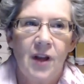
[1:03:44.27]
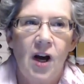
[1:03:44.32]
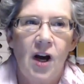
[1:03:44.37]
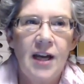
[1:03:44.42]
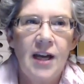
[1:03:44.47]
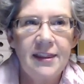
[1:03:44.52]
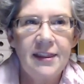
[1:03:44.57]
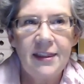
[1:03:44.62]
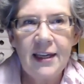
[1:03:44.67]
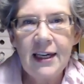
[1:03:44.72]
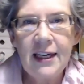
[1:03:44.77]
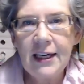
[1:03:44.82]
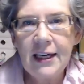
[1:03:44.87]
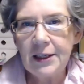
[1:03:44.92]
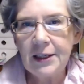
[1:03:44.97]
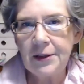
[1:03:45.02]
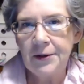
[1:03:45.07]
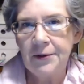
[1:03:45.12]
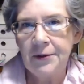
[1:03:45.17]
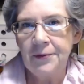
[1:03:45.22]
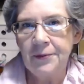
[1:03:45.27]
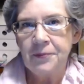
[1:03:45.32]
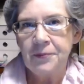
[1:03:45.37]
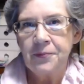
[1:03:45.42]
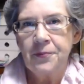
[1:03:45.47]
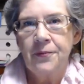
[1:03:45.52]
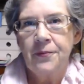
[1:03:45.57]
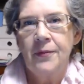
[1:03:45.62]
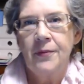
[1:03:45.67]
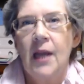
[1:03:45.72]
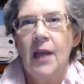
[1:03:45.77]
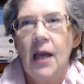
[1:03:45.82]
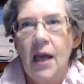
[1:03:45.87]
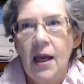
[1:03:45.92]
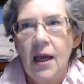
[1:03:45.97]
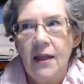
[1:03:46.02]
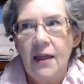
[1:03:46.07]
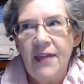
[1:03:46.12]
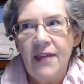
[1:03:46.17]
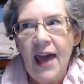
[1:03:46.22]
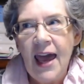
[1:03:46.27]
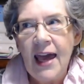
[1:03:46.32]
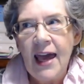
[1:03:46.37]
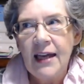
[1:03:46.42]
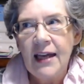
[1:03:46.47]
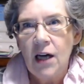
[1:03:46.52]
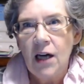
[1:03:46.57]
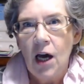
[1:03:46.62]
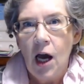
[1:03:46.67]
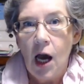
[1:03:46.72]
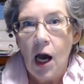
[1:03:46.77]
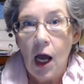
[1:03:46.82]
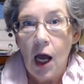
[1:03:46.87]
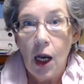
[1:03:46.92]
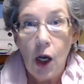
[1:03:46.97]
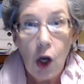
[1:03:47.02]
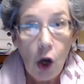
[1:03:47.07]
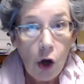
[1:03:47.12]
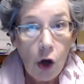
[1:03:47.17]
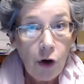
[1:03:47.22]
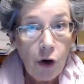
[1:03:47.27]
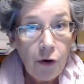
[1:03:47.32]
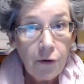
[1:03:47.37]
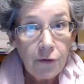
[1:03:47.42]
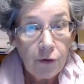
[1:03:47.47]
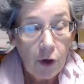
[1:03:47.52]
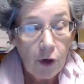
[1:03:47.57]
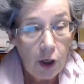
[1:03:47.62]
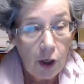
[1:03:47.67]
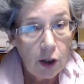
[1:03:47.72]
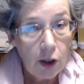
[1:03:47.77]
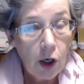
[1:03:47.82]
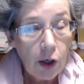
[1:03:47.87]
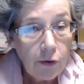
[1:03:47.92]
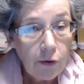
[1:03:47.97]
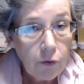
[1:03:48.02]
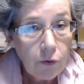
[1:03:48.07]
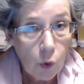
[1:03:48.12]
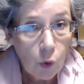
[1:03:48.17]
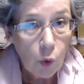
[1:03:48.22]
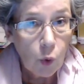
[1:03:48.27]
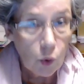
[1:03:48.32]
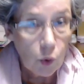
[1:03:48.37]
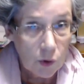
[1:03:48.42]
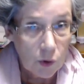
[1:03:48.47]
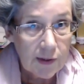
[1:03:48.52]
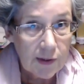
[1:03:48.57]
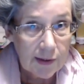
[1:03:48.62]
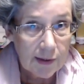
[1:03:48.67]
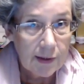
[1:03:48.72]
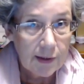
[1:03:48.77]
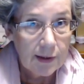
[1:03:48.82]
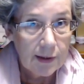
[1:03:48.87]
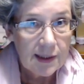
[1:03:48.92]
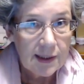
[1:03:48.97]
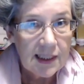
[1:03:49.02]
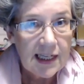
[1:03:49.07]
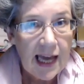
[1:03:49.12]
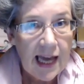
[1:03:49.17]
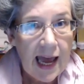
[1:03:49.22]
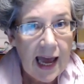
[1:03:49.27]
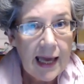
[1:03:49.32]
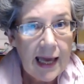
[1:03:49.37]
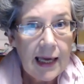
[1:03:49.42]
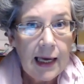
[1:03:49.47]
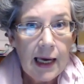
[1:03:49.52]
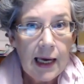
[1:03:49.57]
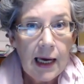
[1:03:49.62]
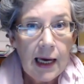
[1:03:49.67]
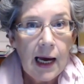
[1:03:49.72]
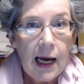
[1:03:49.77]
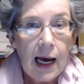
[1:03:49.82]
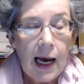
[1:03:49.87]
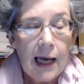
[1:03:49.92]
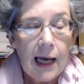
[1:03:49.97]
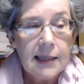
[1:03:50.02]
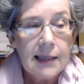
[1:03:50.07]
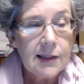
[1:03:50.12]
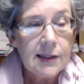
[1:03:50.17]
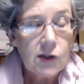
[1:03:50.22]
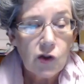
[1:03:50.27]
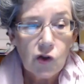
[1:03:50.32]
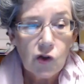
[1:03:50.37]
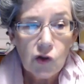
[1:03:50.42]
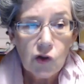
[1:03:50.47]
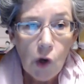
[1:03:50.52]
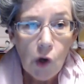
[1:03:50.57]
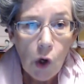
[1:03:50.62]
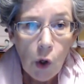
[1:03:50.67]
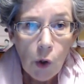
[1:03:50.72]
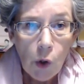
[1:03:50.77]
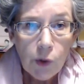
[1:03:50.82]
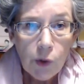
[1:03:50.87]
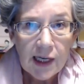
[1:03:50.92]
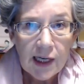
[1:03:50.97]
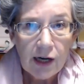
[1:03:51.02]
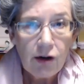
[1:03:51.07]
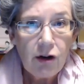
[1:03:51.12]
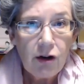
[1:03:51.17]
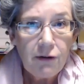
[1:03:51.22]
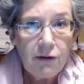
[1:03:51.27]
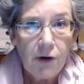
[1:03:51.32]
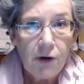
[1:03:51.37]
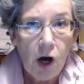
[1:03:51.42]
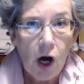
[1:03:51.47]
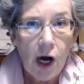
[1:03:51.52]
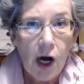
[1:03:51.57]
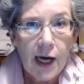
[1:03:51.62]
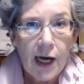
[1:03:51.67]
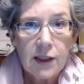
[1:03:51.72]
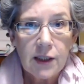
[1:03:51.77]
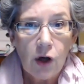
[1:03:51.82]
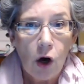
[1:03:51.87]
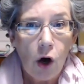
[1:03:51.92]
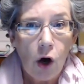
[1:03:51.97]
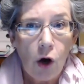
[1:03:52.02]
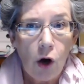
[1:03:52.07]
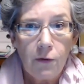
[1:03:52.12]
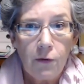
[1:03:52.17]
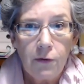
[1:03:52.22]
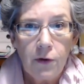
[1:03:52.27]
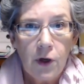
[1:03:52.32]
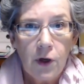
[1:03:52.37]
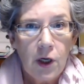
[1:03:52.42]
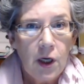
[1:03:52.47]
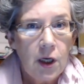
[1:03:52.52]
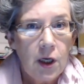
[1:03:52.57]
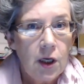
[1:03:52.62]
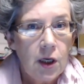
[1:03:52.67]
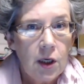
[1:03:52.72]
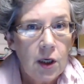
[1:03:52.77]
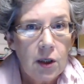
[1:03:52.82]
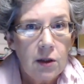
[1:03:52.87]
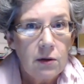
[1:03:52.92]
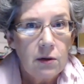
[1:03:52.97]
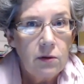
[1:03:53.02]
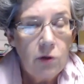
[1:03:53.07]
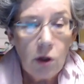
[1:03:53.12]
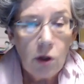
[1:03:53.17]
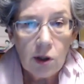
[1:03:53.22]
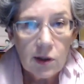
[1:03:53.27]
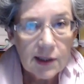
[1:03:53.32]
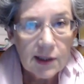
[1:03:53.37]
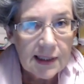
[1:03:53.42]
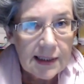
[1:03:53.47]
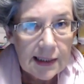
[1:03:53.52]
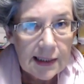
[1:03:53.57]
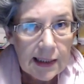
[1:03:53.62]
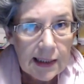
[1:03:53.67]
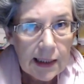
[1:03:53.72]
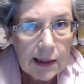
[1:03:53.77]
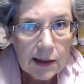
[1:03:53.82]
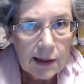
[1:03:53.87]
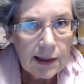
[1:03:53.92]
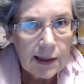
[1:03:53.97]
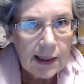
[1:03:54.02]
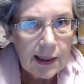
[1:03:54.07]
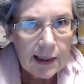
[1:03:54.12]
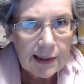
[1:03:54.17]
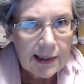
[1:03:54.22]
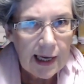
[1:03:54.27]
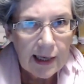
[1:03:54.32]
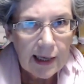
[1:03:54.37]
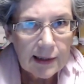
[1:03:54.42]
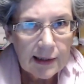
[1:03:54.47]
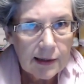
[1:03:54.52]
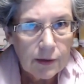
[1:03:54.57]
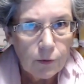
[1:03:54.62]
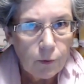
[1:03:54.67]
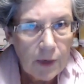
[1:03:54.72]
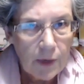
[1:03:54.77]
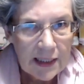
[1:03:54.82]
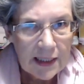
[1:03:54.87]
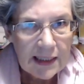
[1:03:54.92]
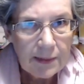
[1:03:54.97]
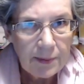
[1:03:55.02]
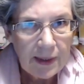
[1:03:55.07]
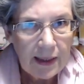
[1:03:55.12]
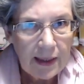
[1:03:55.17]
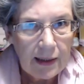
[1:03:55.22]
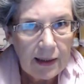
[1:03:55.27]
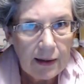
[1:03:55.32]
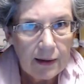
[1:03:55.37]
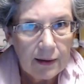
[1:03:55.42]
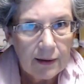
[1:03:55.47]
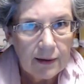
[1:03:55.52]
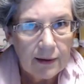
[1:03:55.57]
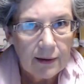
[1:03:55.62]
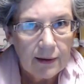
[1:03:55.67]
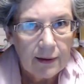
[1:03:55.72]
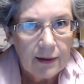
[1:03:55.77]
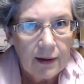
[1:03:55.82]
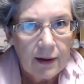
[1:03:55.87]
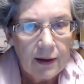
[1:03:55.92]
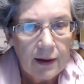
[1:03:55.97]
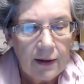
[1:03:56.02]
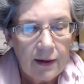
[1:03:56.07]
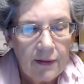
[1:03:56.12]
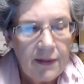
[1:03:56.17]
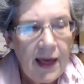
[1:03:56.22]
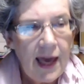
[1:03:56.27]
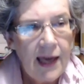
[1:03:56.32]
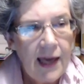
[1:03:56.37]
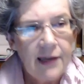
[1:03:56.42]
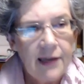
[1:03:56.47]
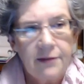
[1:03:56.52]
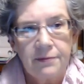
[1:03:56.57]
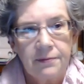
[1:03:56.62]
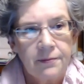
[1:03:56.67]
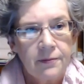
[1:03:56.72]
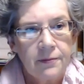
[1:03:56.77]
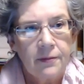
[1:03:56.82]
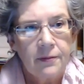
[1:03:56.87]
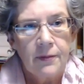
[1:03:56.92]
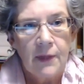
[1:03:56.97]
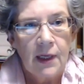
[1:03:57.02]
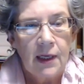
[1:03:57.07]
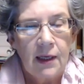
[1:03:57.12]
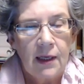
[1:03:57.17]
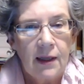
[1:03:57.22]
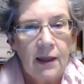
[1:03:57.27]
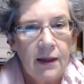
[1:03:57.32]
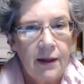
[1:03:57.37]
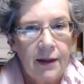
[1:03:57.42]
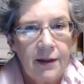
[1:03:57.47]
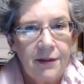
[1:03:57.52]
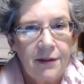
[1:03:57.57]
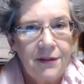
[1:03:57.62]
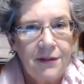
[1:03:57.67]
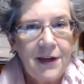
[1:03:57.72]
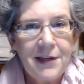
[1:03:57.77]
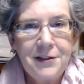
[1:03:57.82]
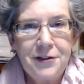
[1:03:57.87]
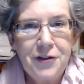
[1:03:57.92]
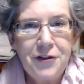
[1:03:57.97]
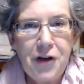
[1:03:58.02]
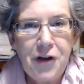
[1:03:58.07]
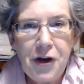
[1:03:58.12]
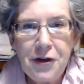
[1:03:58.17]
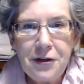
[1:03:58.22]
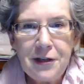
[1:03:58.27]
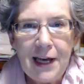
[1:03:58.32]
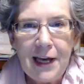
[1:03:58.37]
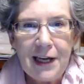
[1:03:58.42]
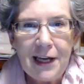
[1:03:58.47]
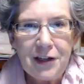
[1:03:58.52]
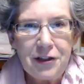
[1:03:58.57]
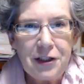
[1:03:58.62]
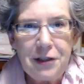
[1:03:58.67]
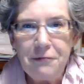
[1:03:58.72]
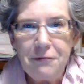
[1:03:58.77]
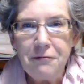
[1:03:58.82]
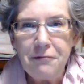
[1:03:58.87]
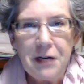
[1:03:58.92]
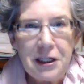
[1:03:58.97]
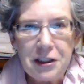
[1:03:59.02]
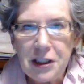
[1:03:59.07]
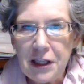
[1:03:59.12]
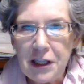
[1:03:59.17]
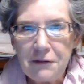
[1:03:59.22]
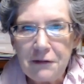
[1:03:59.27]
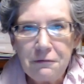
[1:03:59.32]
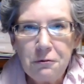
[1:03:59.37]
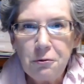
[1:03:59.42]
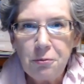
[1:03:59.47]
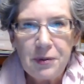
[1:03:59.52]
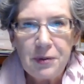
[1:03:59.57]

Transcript: I think that a lot of cooks today are so terrified of not sticking to the exact recipe that they don't actually reach their full